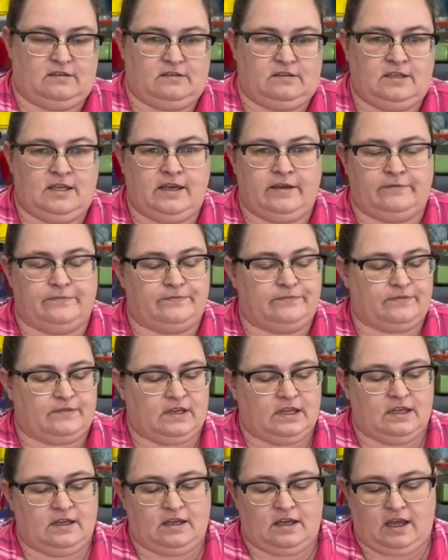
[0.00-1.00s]
yeah,
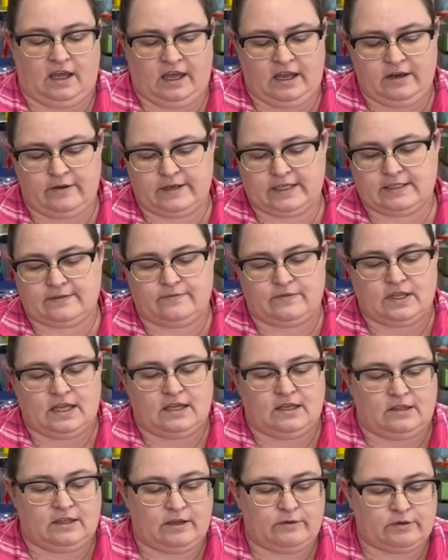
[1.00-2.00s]
anyways,
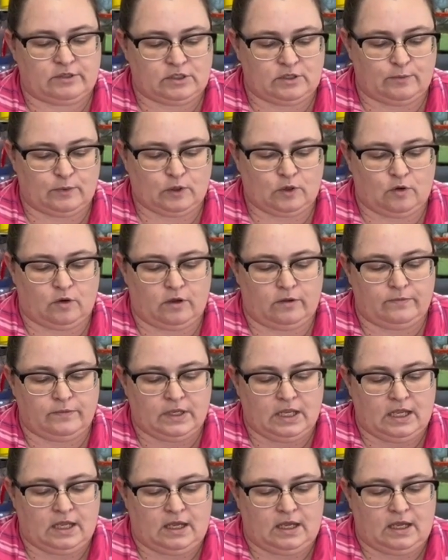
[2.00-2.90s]
they were super cool.